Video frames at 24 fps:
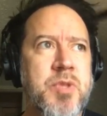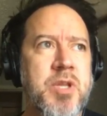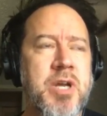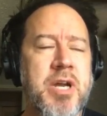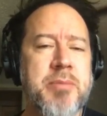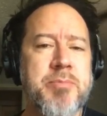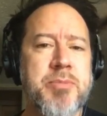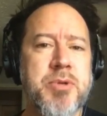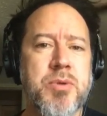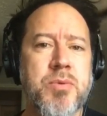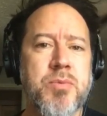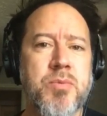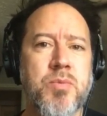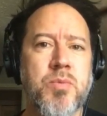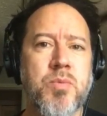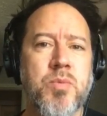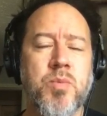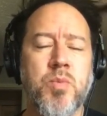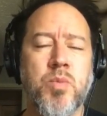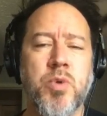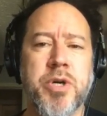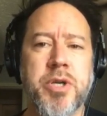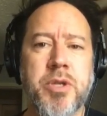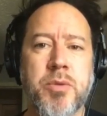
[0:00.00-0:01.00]
been
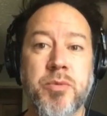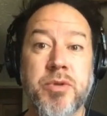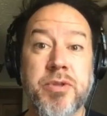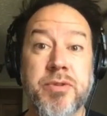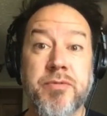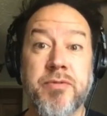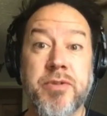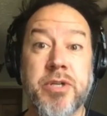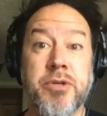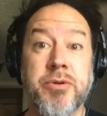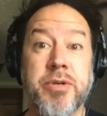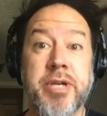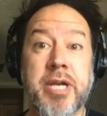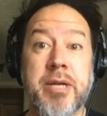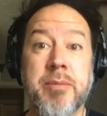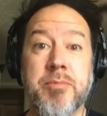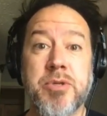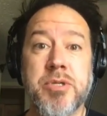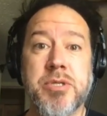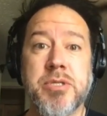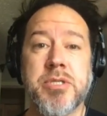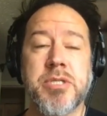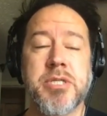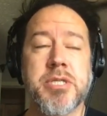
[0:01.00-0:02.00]
working with video
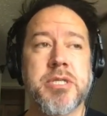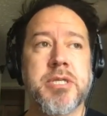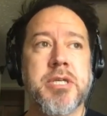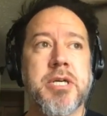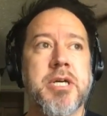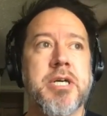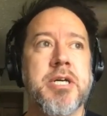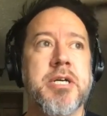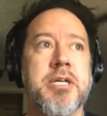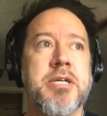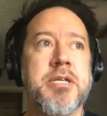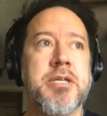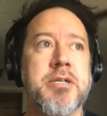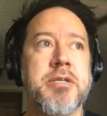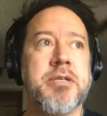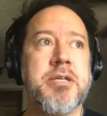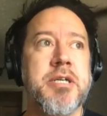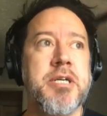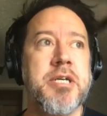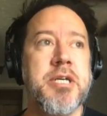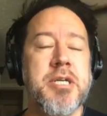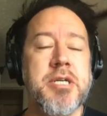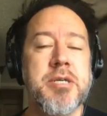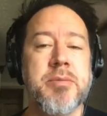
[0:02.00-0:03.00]
cameras
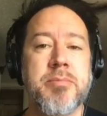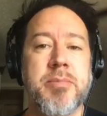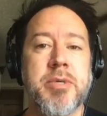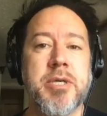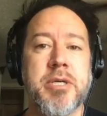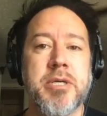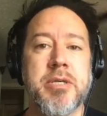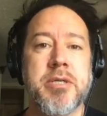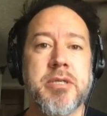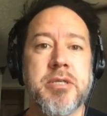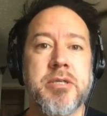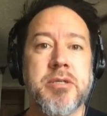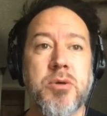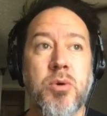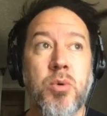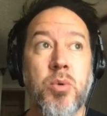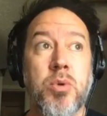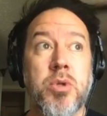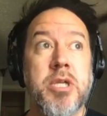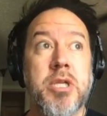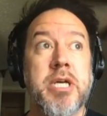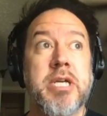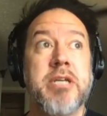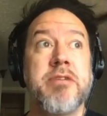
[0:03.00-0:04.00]
my
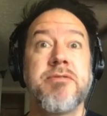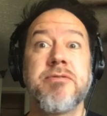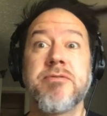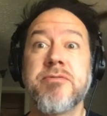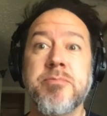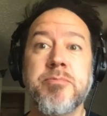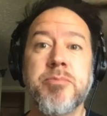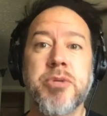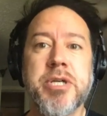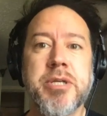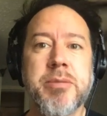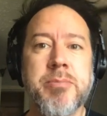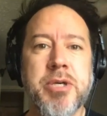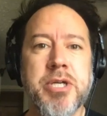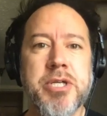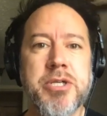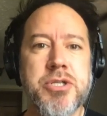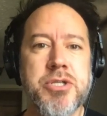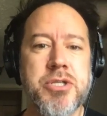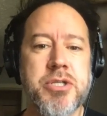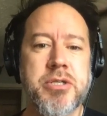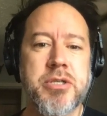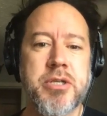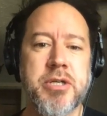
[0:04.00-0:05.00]
whole life, pretty
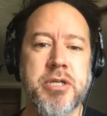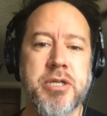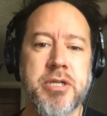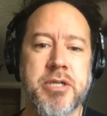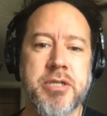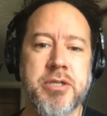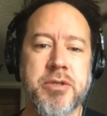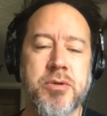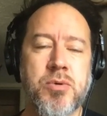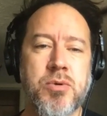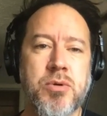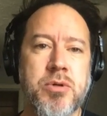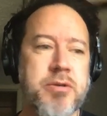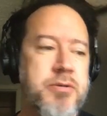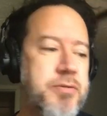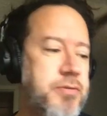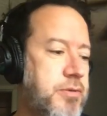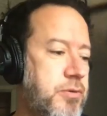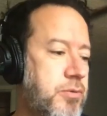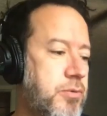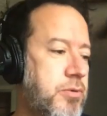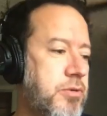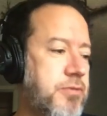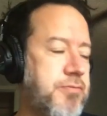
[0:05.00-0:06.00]
much, or
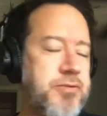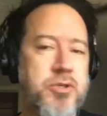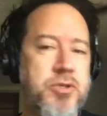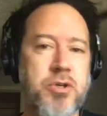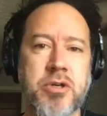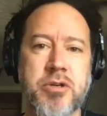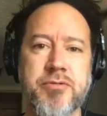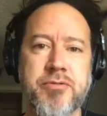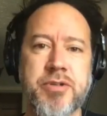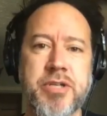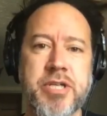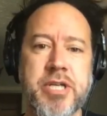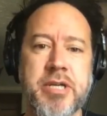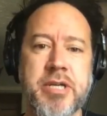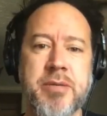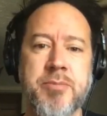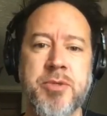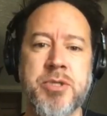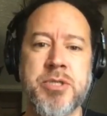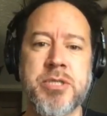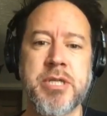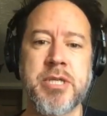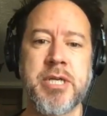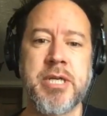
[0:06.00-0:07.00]
photography
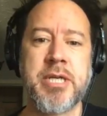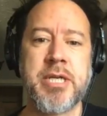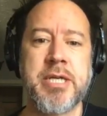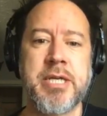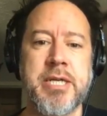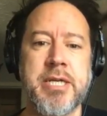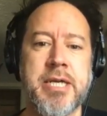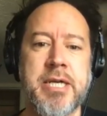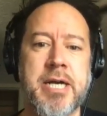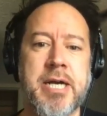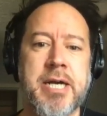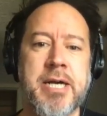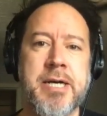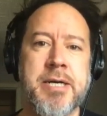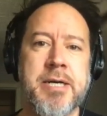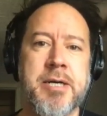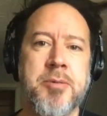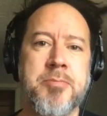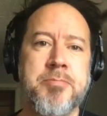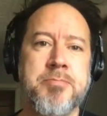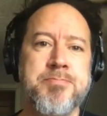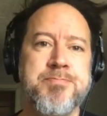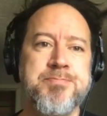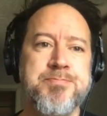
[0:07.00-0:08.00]
cameras.
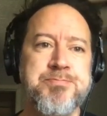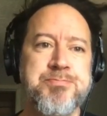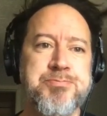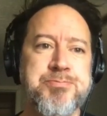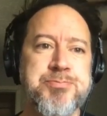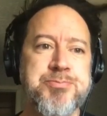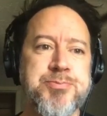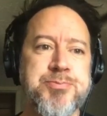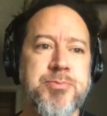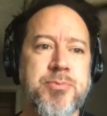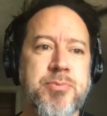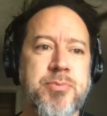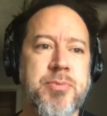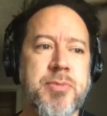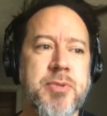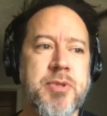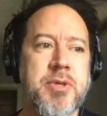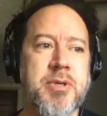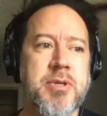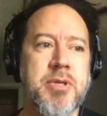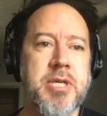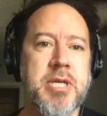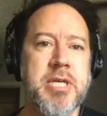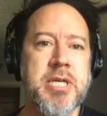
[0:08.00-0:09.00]
And
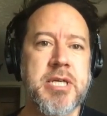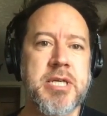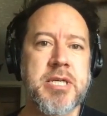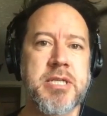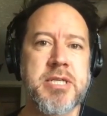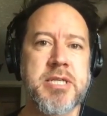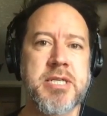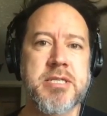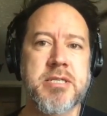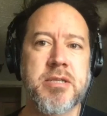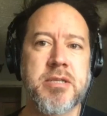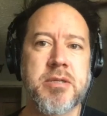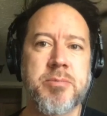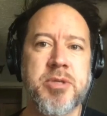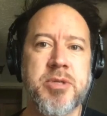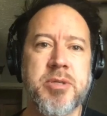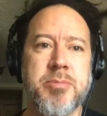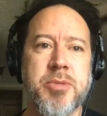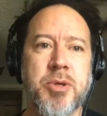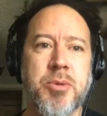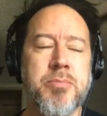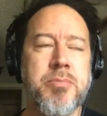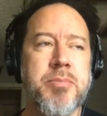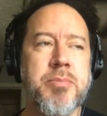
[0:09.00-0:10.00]
that's a little bit
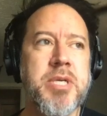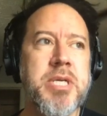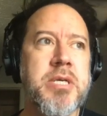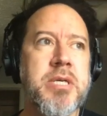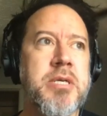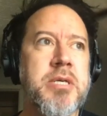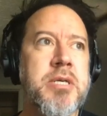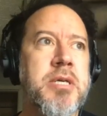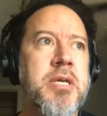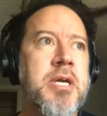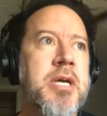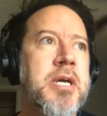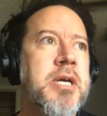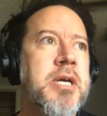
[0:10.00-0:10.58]
about me.